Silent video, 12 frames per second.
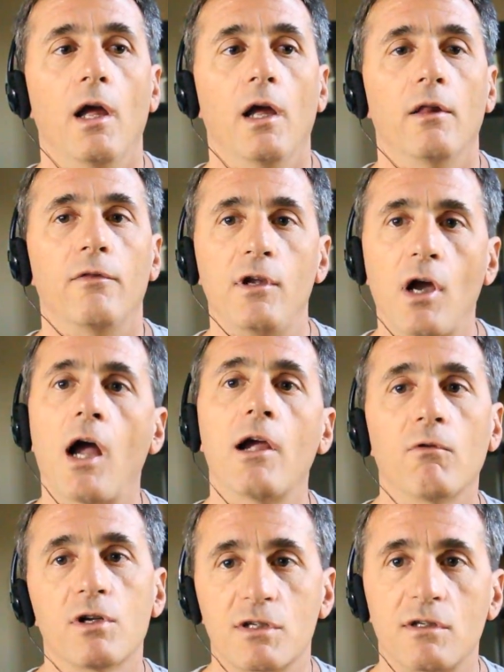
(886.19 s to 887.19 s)
the
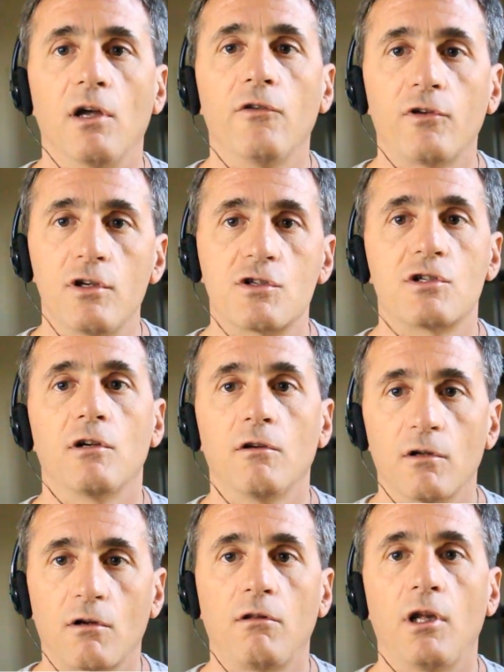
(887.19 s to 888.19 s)
IRS does consider the
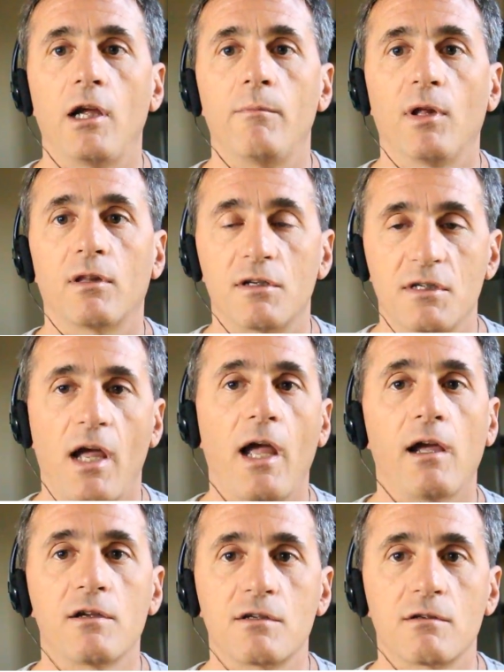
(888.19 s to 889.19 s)
claim that the
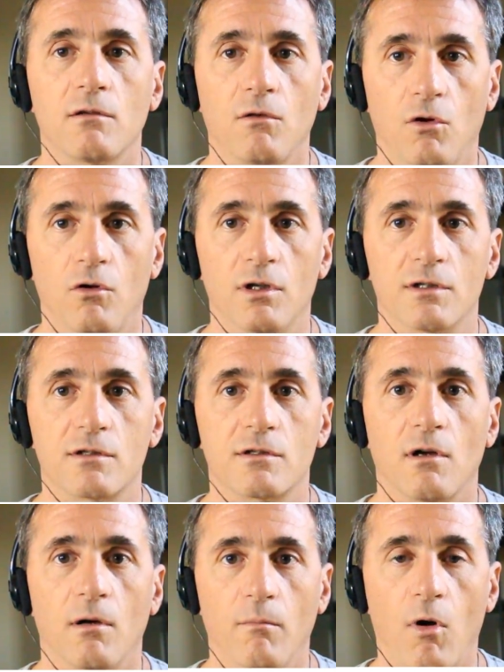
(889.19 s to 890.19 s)
tax laws
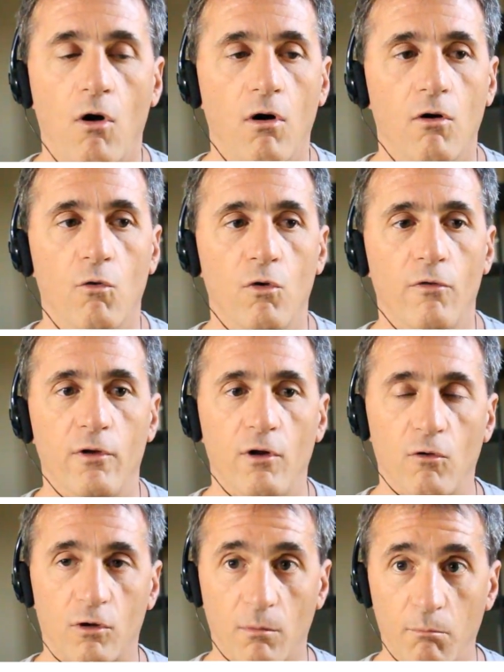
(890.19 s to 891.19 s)

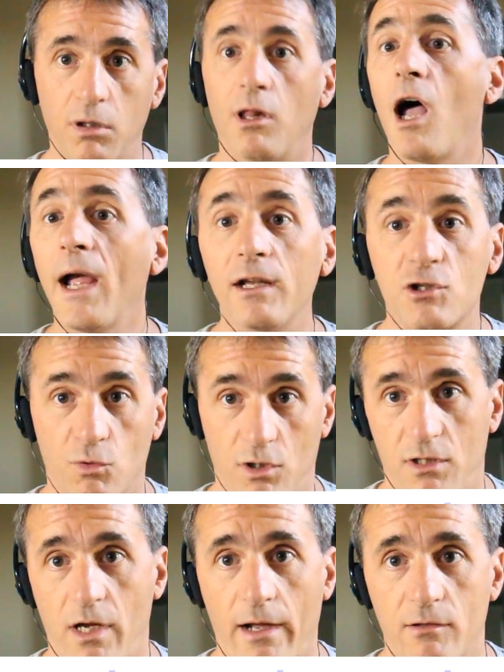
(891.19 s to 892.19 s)
or compliance with the
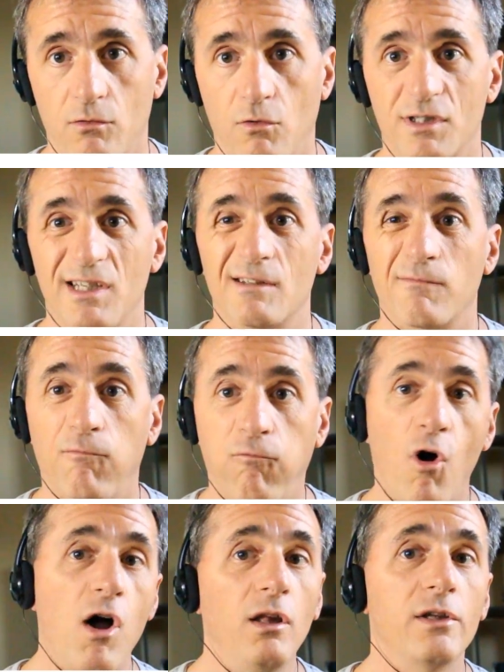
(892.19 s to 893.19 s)
tax laws is
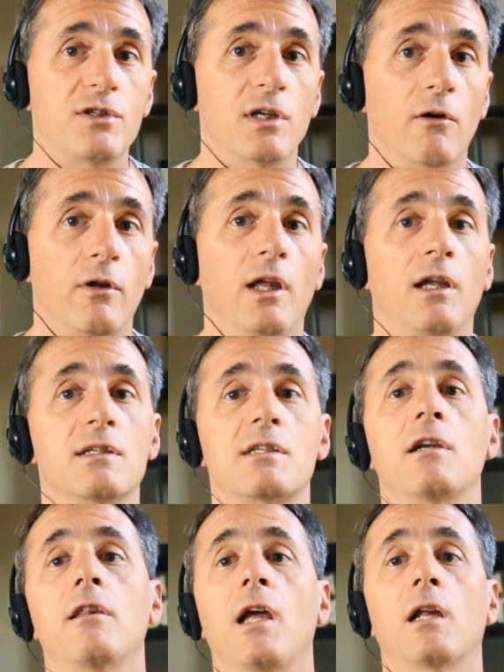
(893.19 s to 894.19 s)
voluntary. They
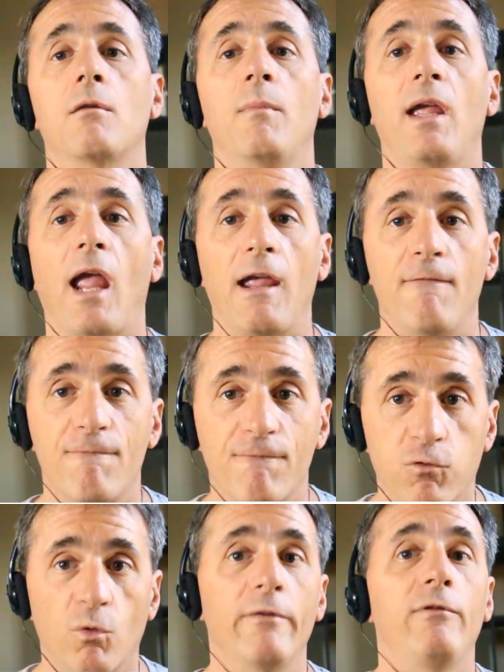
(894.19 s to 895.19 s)
consider that to be a
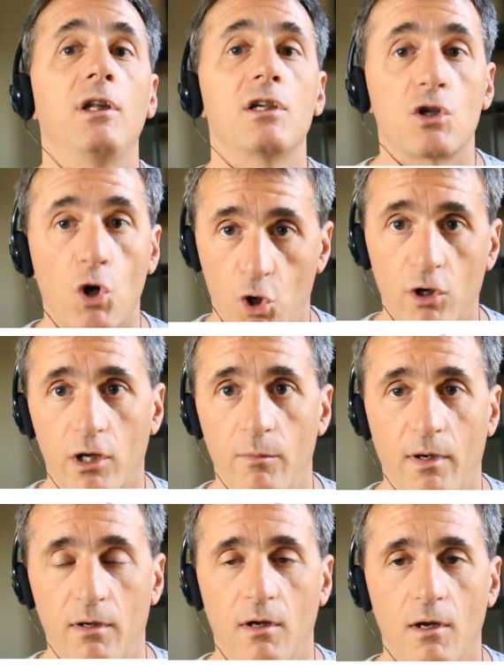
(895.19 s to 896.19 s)
frivolous
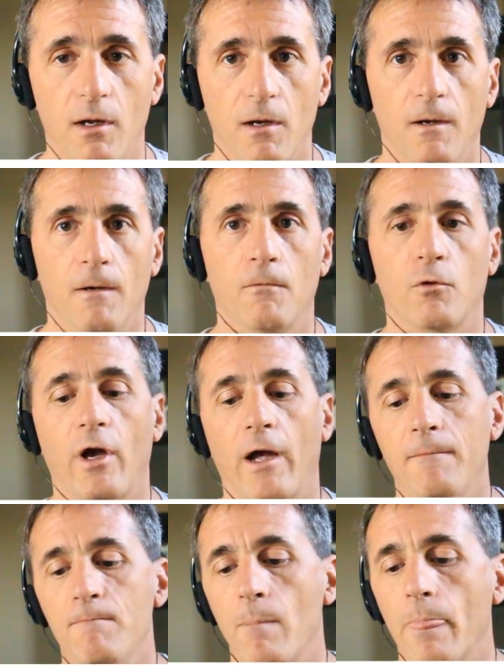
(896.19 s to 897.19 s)
argument,
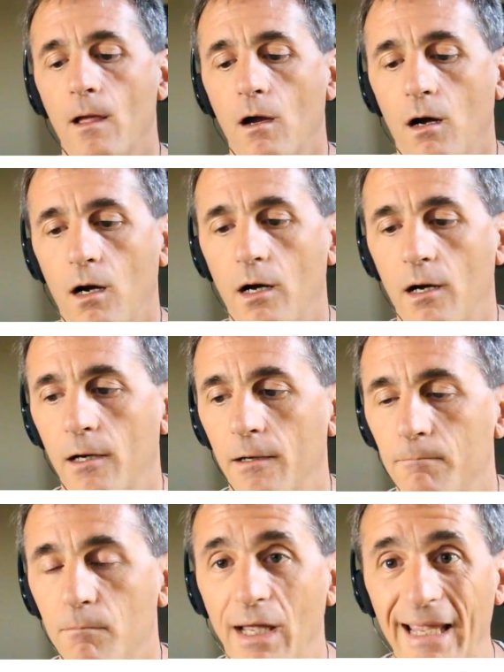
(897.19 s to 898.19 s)
okay?
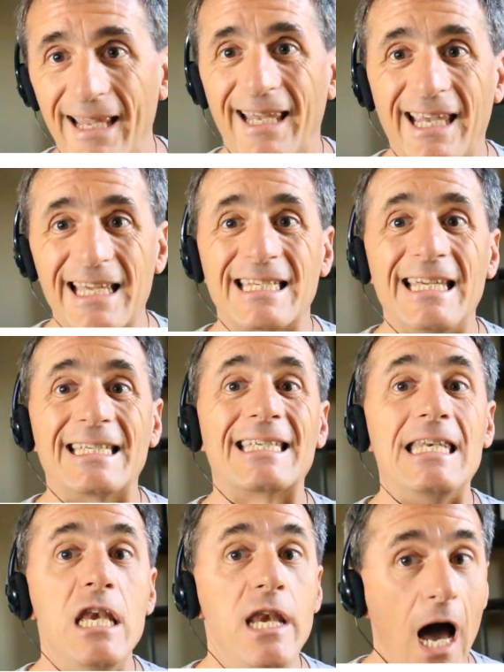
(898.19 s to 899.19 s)
because it's
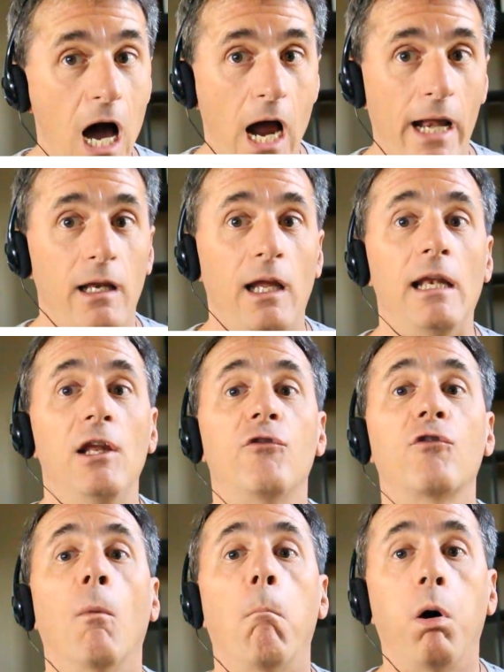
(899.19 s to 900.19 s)
not. It is
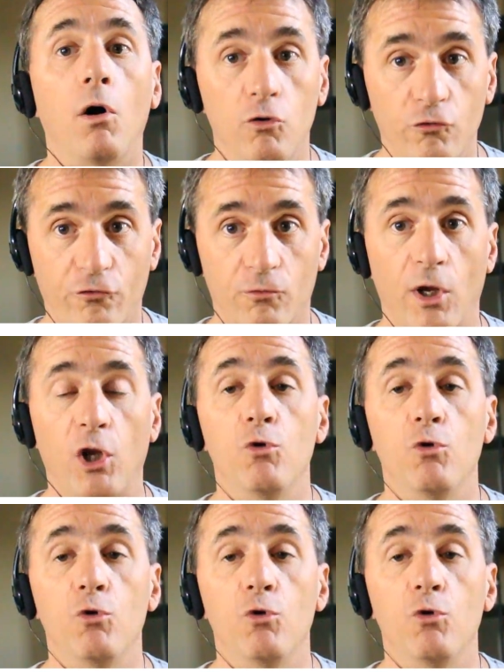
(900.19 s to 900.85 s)
compulsory. You